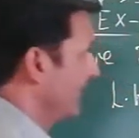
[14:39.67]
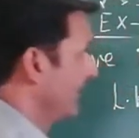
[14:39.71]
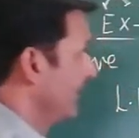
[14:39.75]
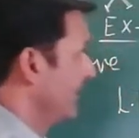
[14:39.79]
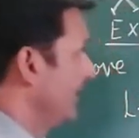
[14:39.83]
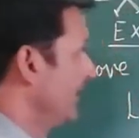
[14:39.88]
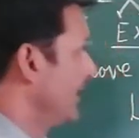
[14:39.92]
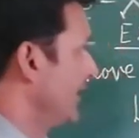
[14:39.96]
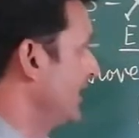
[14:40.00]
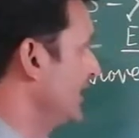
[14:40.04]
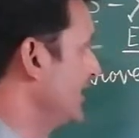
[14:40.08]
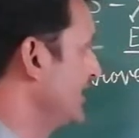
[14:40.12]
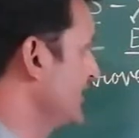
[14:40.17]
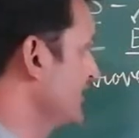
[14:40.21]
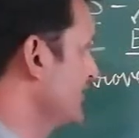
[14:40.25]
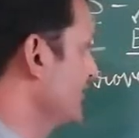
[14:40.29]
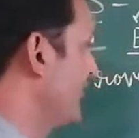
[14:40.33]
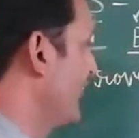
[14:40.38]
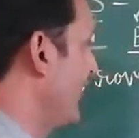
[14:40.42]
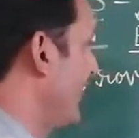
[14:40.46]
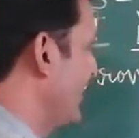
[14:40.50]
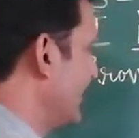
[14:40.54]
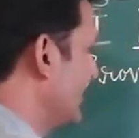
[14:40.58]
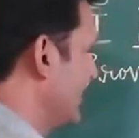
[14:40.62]
it is
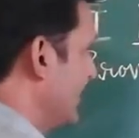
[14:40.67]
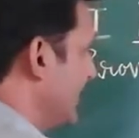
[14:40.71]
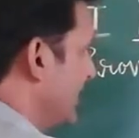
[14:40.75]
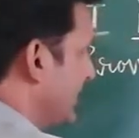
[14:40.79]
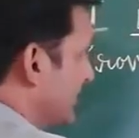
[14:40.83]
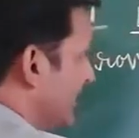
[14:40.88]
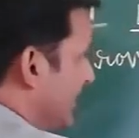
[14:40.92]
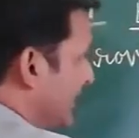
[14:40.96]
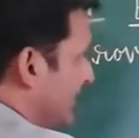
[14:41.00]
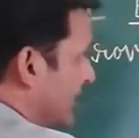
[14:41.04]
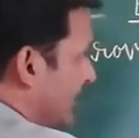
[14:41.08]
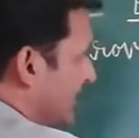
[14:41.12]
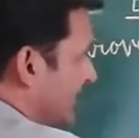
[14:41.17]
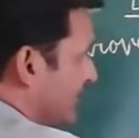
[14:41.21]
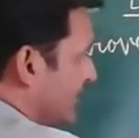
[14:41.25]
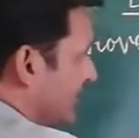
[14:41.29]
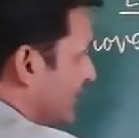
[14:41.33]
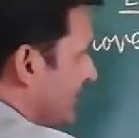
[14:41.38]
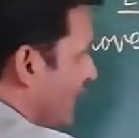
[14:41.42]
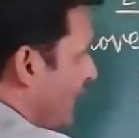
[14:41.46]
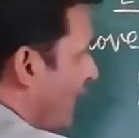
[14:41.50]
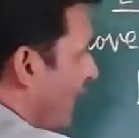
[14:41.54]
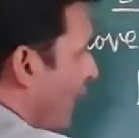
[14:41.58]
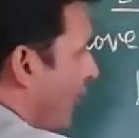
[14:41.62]
well clear that it is in the
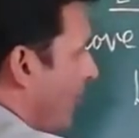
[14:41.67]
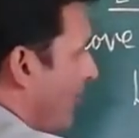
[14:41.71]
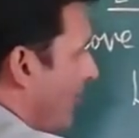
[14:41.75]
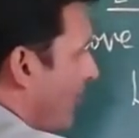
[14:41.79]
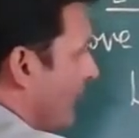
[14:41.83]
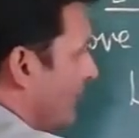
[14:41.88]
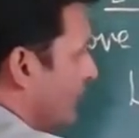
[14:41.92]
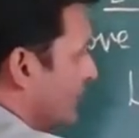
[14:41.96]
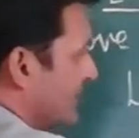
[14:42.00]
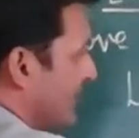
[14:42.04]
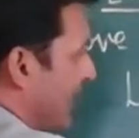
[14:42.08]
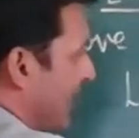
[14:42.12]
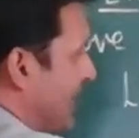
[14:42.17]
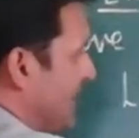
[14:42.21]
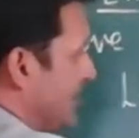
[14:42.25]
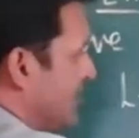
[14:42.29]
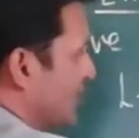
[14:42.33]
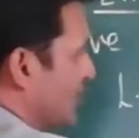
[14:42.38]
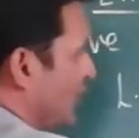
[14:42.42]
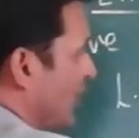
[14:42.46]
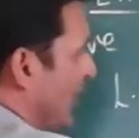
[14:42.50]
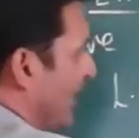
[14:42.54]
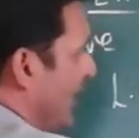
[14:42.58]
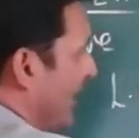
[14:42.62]
form of sin
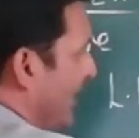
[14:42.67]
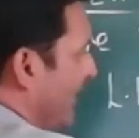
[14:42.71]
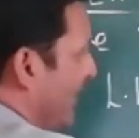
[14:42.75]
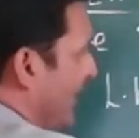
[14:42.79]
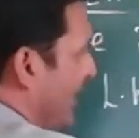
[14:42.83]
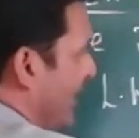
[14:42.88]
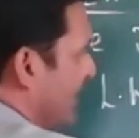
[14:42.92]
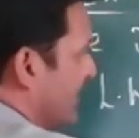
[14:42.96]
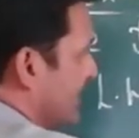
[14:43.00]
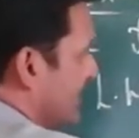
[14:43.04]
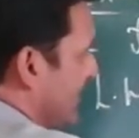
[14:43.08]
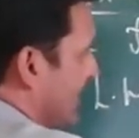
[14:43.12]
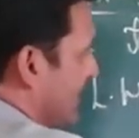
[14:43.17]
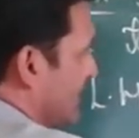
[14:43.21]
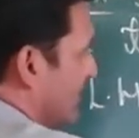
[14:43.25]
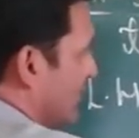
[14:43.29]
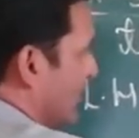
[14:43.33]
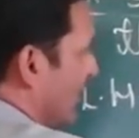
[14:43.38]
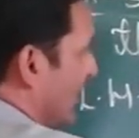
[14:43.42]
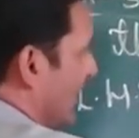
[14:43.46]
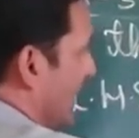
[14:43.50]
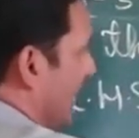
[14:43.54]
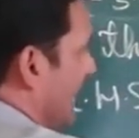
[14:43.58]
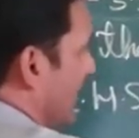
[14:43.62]
square A minus sin
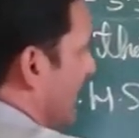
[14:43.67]
square B.